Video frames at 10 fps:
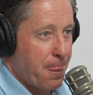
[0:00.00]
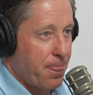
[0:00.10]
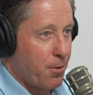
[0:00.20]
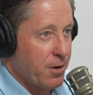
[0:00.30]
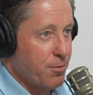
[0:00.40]

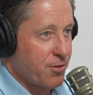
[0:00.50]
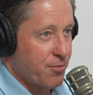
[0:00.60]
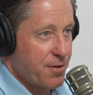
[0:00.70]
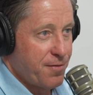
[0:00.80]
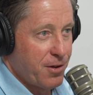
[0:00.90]
thought he was
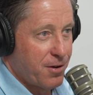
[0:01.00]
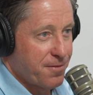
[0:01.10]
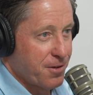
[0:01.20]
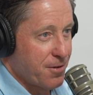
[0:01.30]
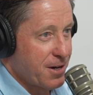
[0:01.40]
3 feet
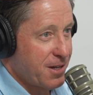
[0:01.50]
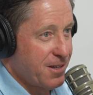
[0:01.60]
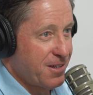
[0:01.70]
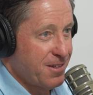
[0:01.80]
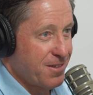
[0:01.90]
off the
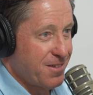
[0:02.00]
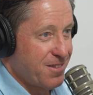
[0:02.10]
ground,